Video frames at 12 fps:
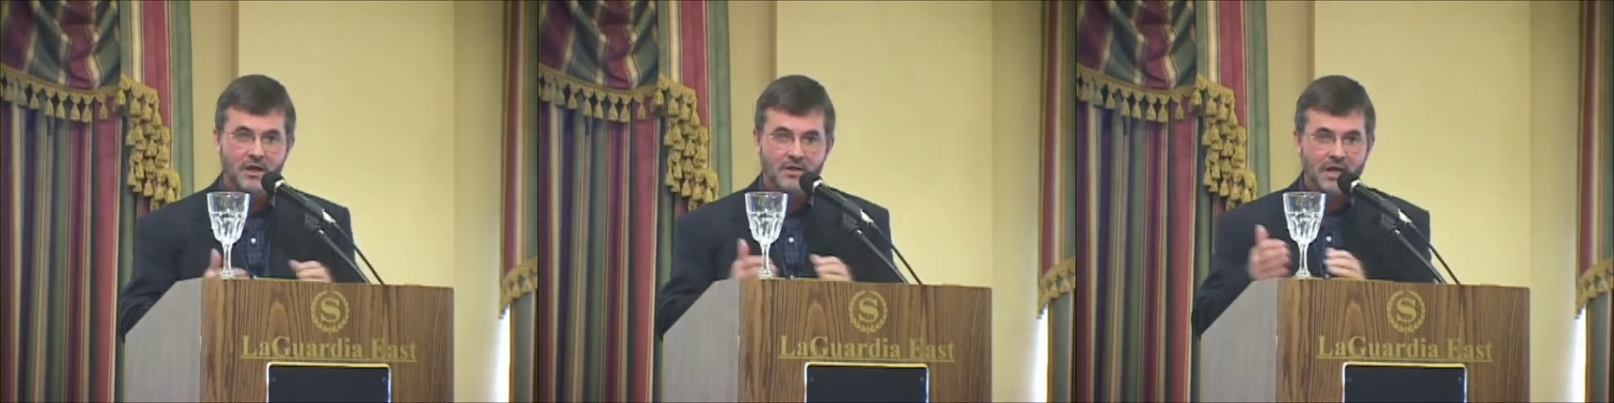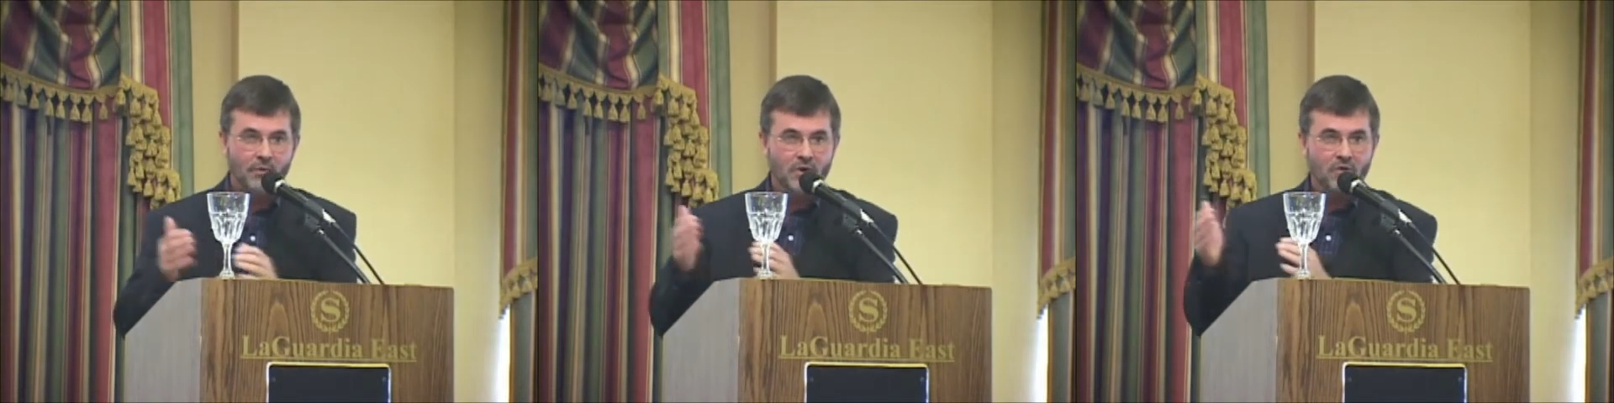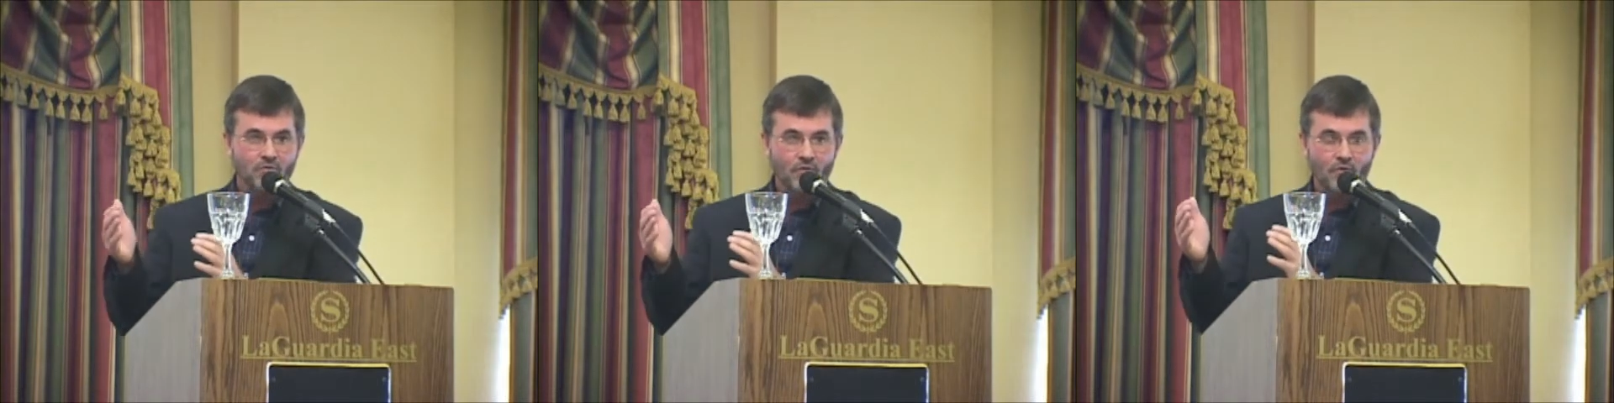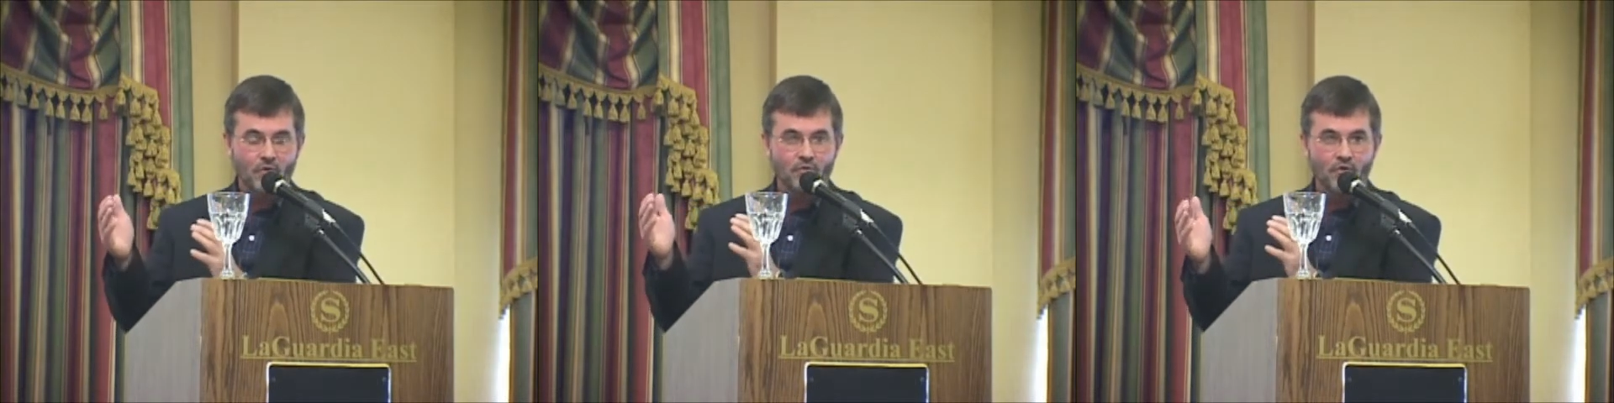that would
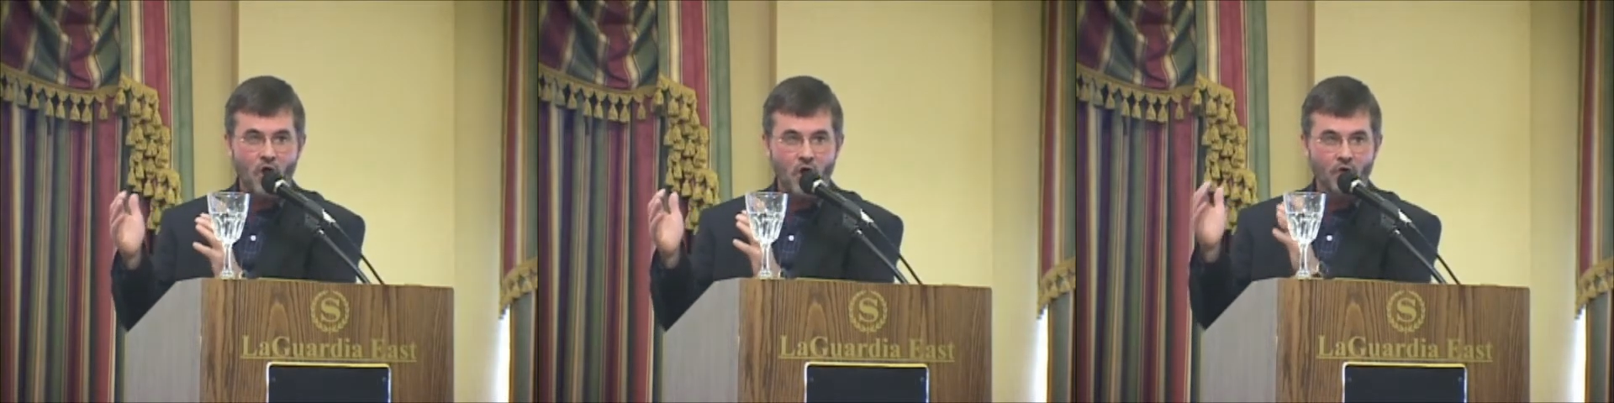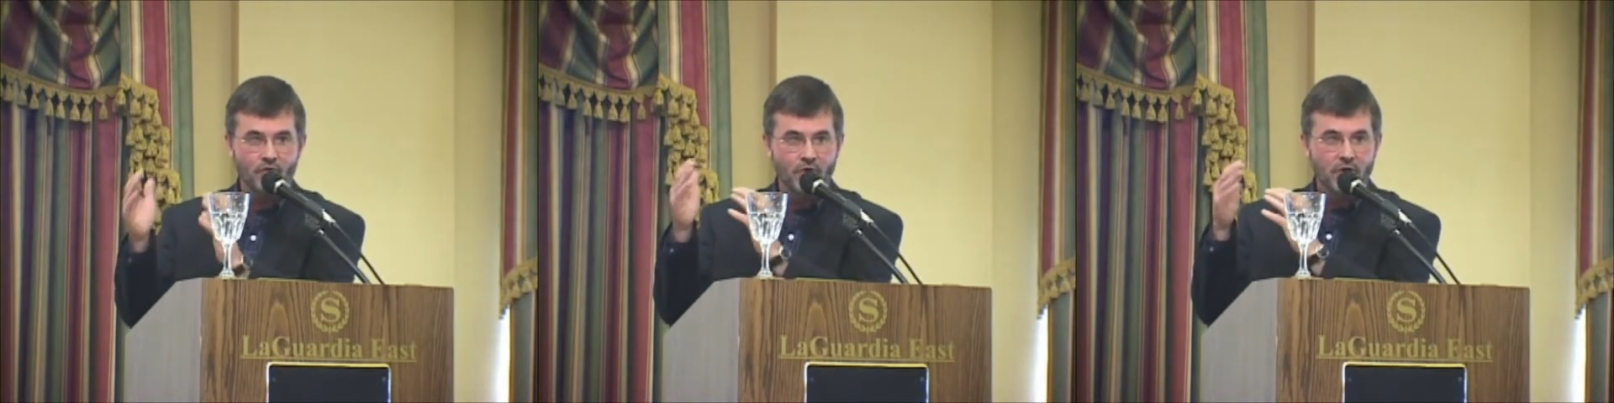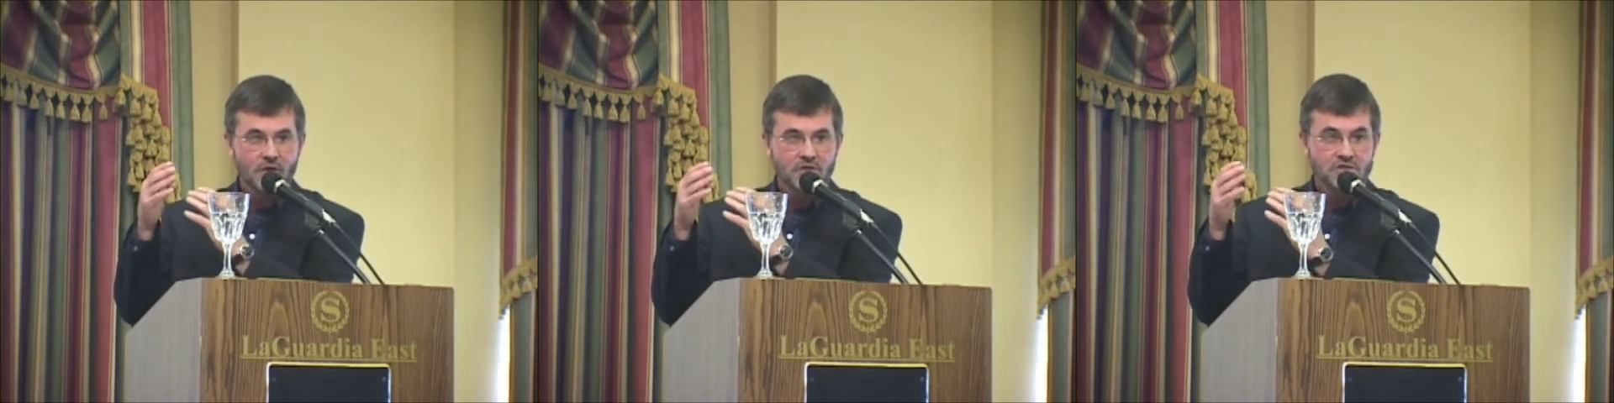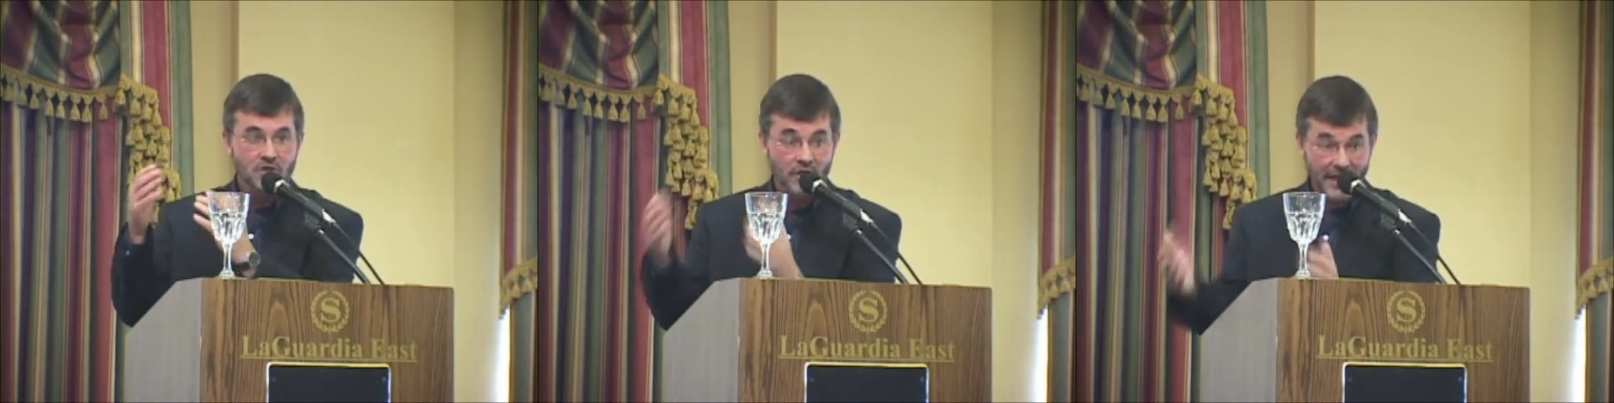involve
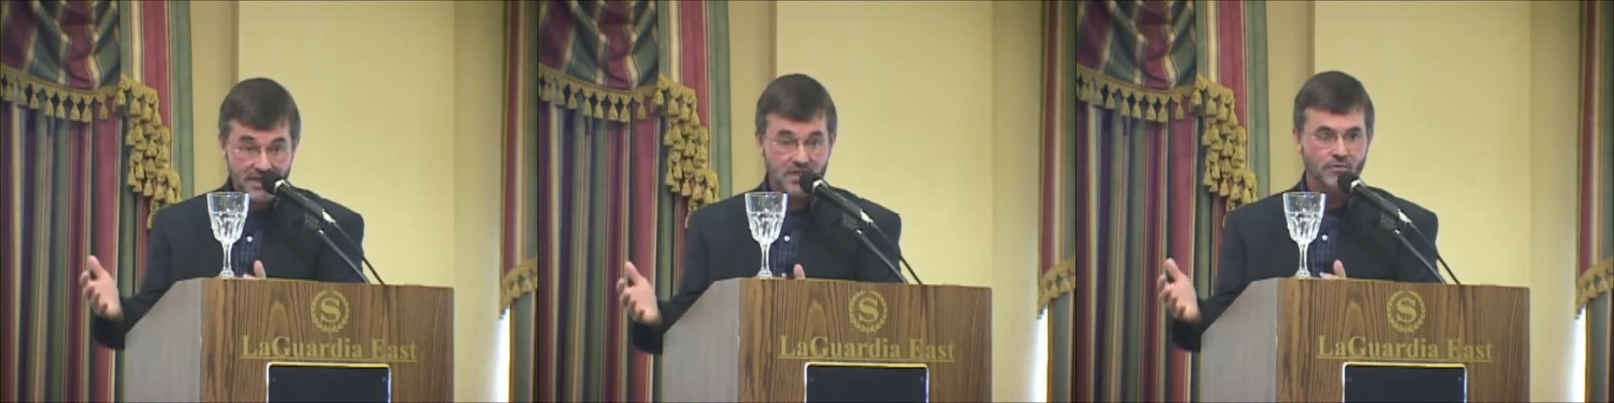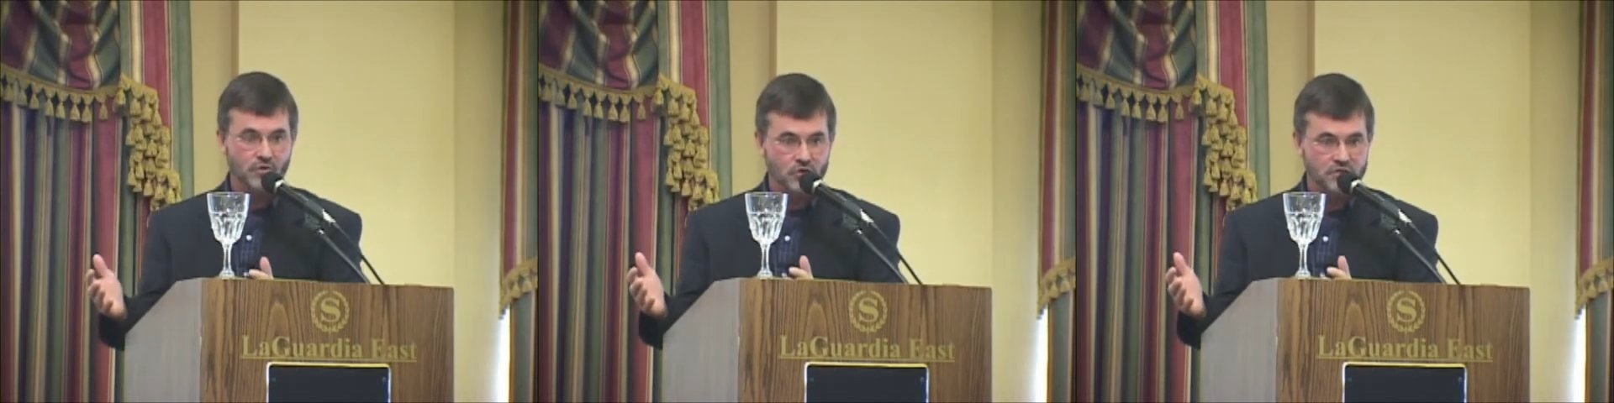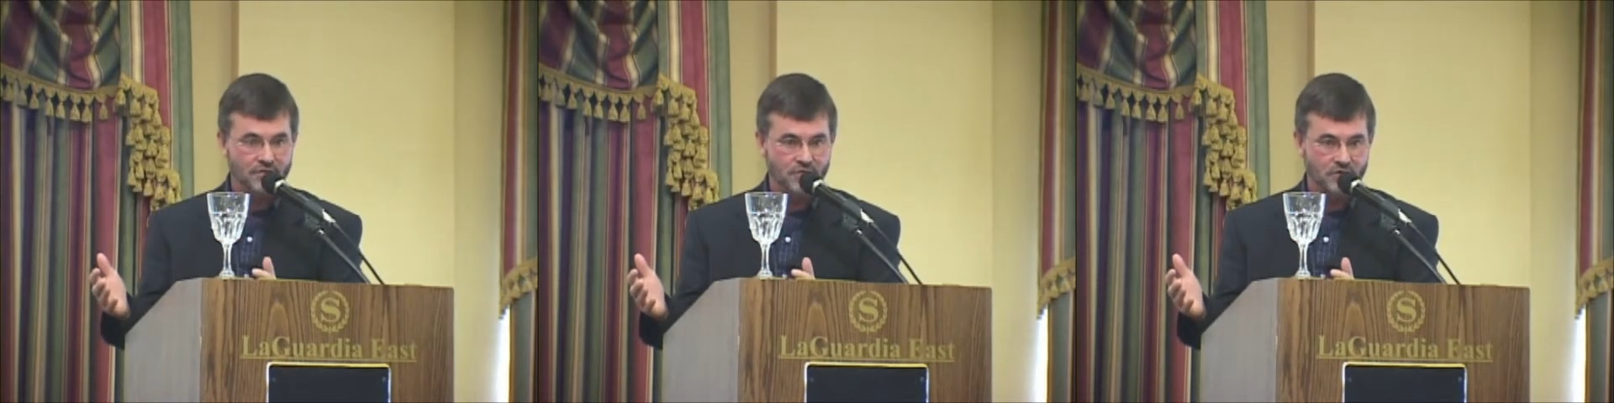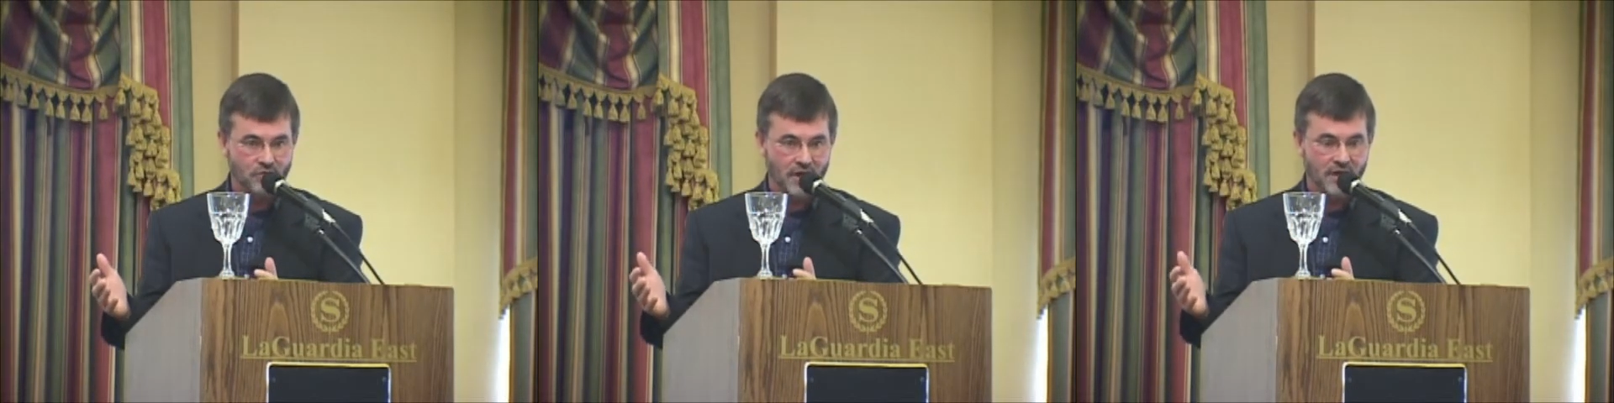selective use of the
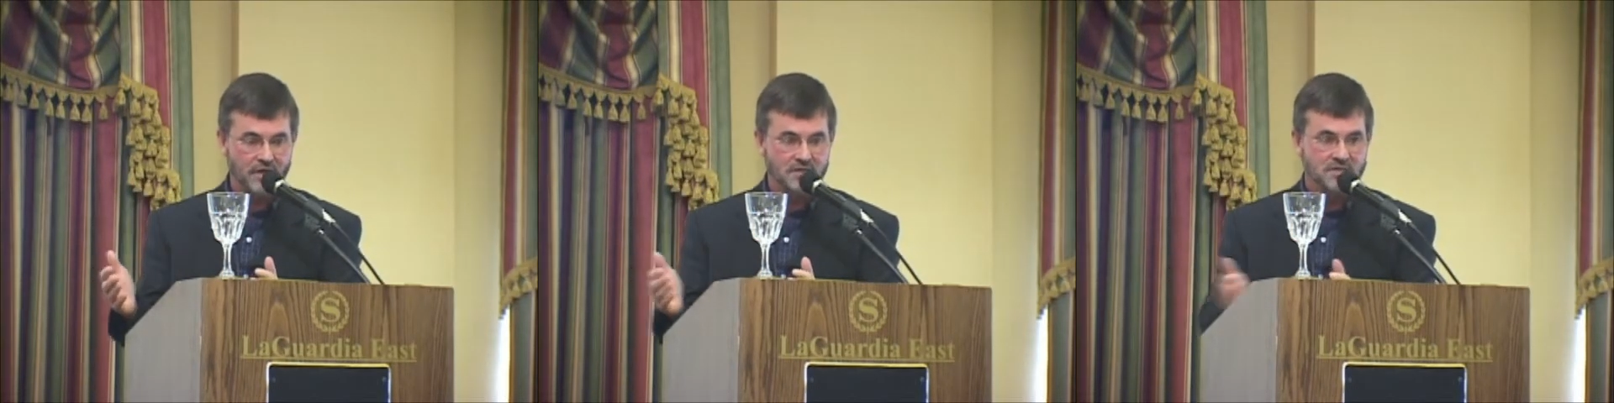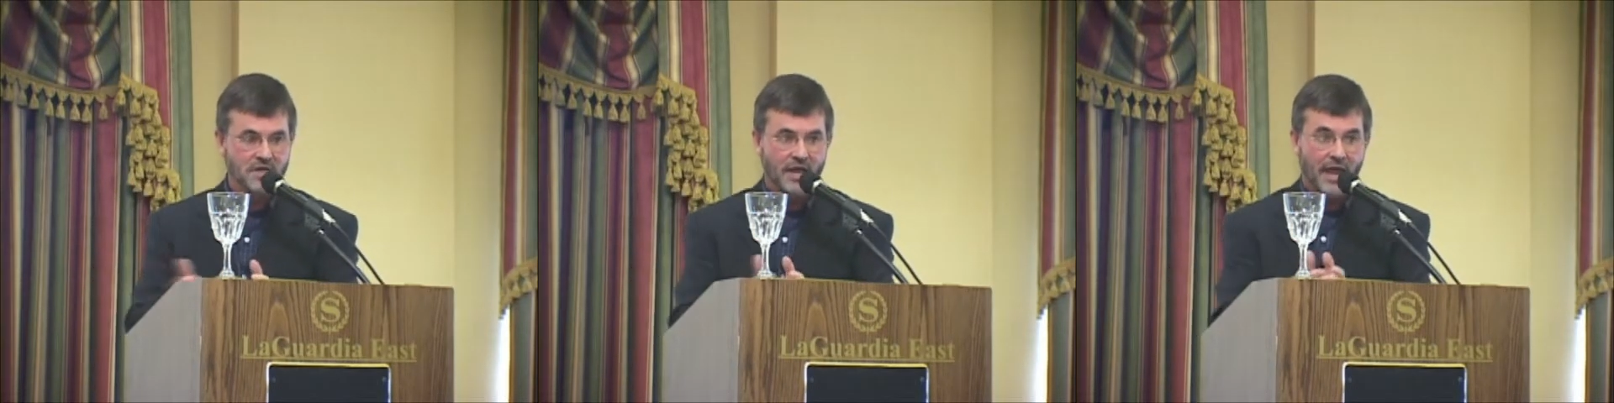drugs